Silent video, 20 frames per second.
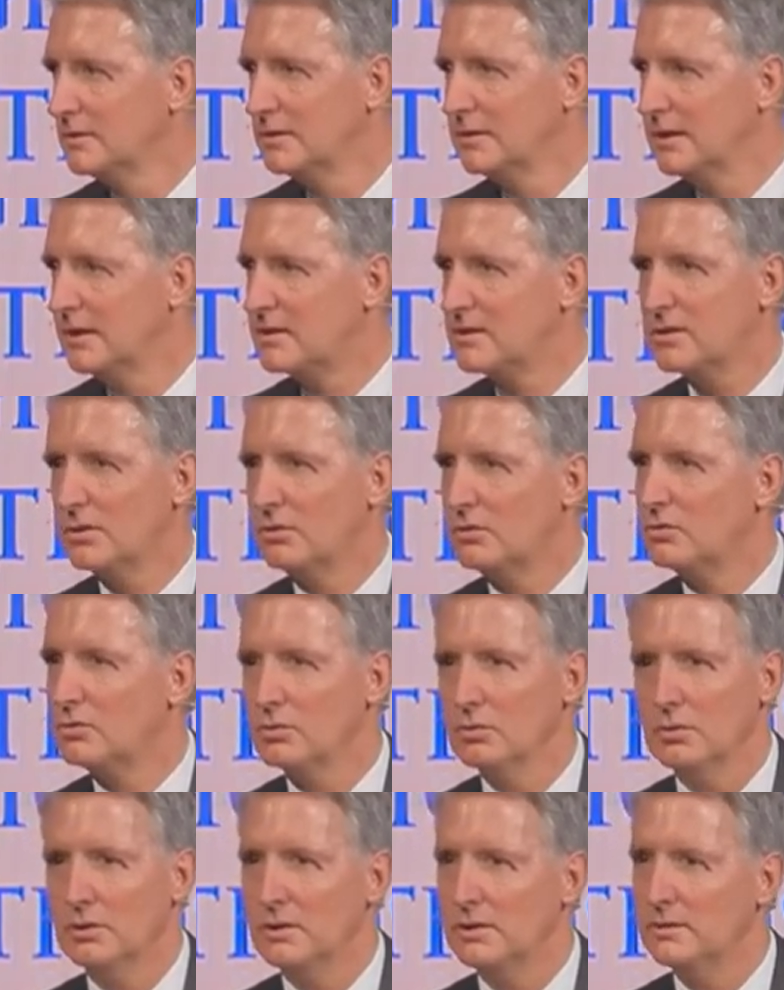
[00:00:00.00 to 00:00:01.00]
It's so
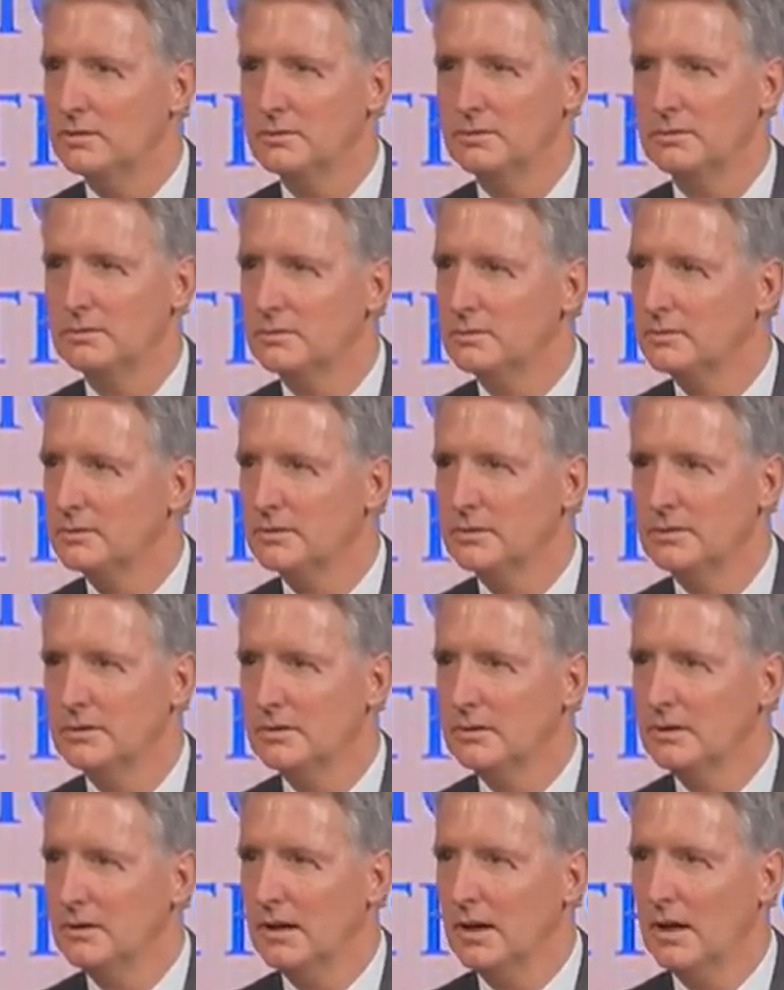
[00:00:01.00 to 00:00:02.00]
cruel.
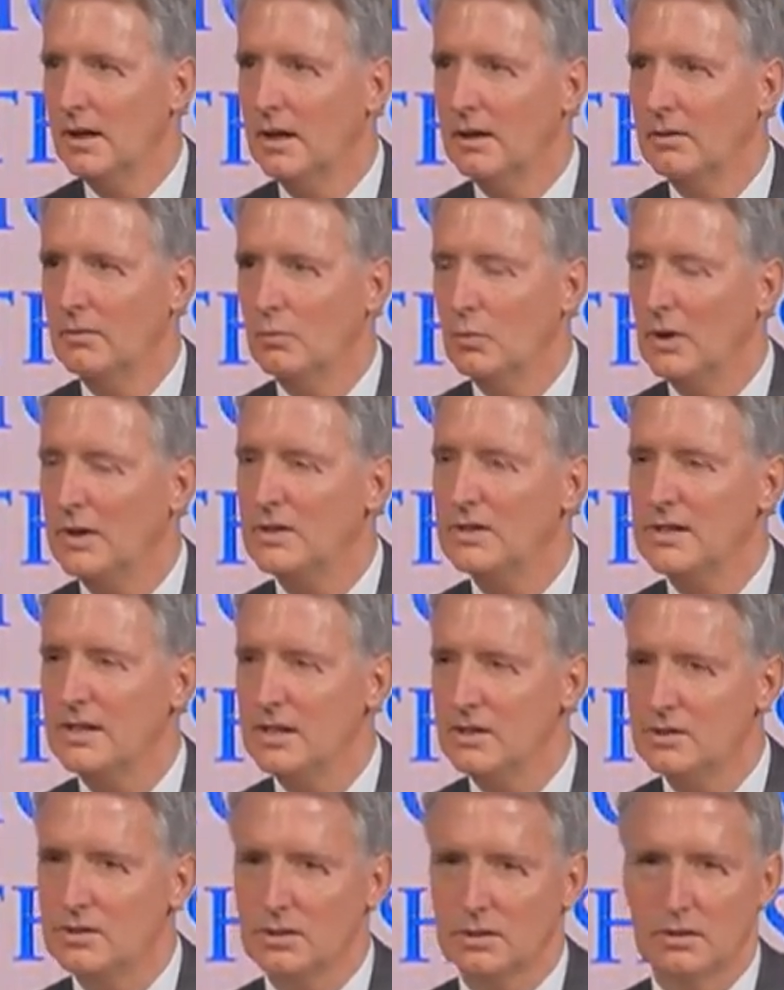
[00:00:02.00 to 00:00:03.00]
What
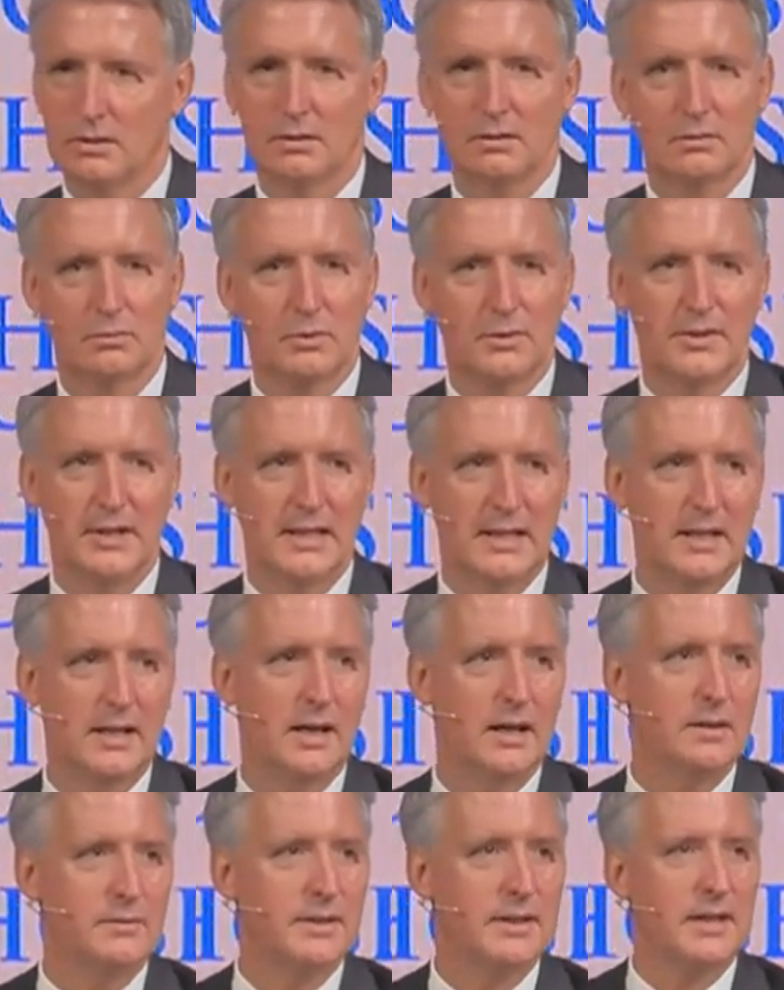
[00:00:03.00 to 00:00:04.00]
teacher with any
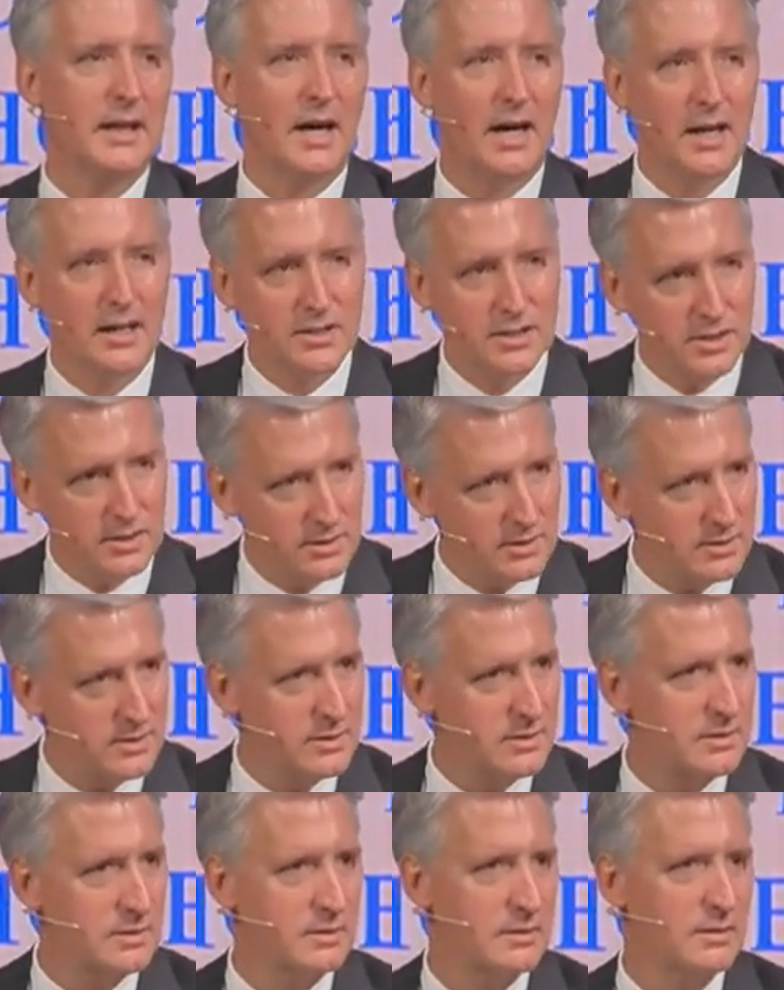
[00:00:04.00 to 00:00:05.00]
kind of a
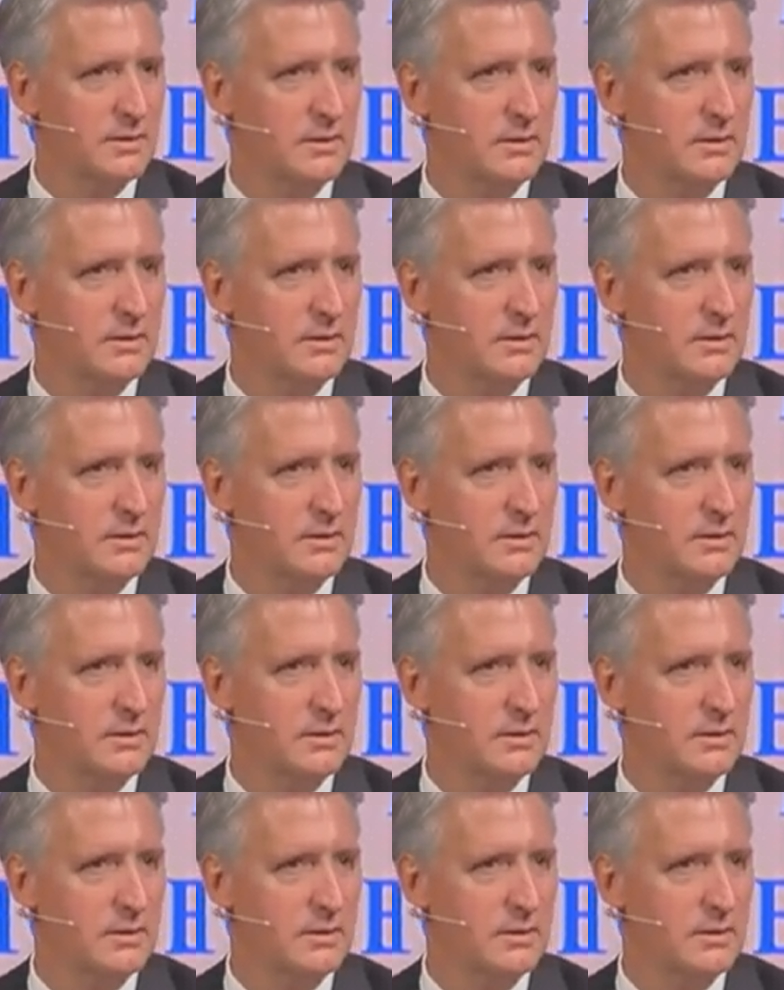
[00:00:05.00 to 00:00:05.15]
conscience,